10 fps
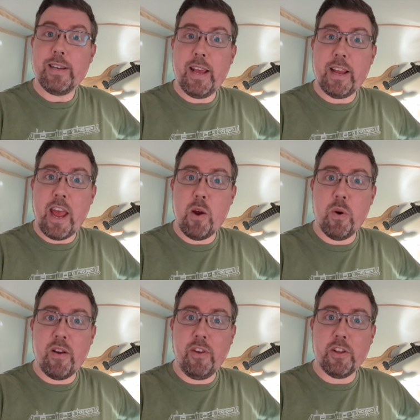Take care,
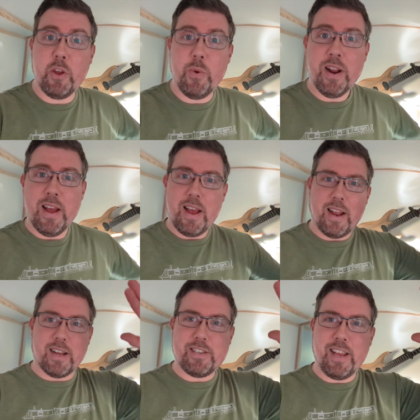whatever you're doing,
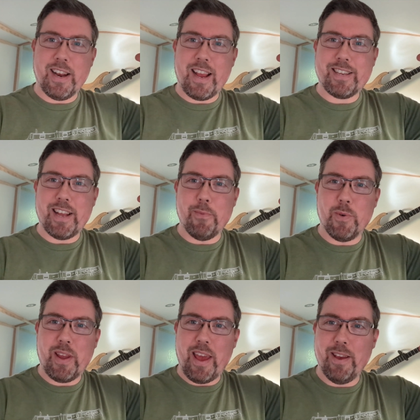and I'll see you next time,
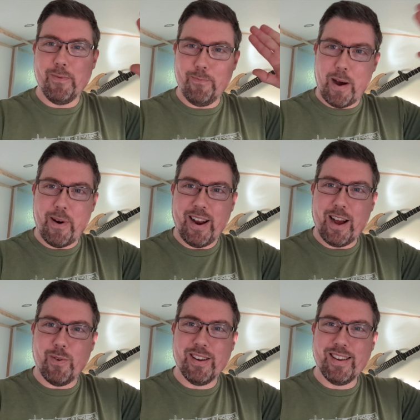okay? Bye-bye
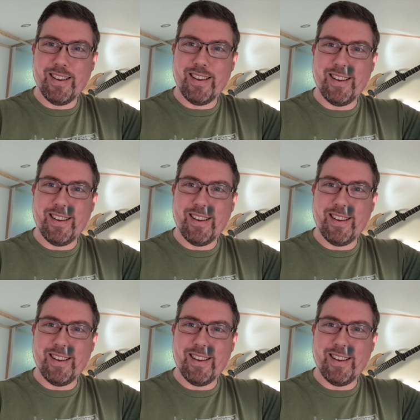now.